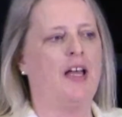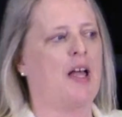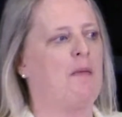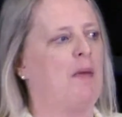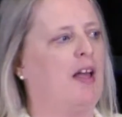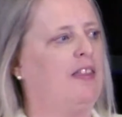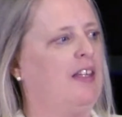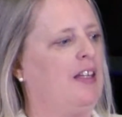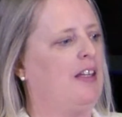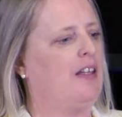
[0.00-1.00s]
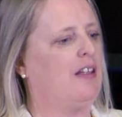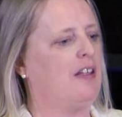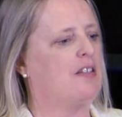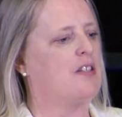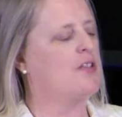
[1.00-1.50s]
I think
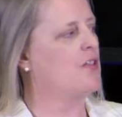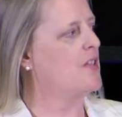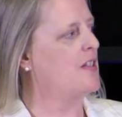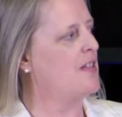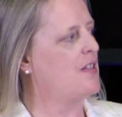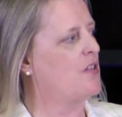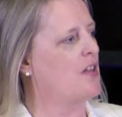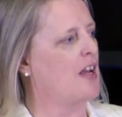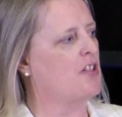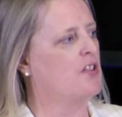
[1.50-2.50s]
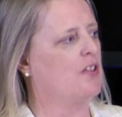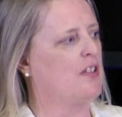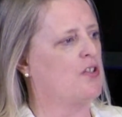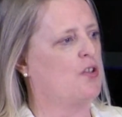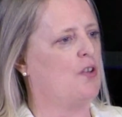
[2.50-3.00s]
Sister Cities International
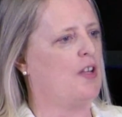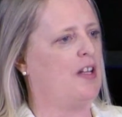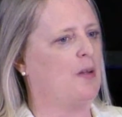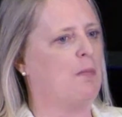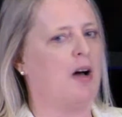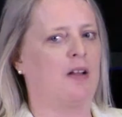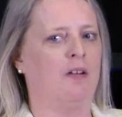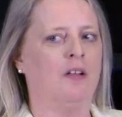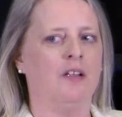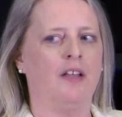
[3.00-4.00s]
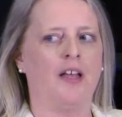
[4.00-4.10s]
is creating a model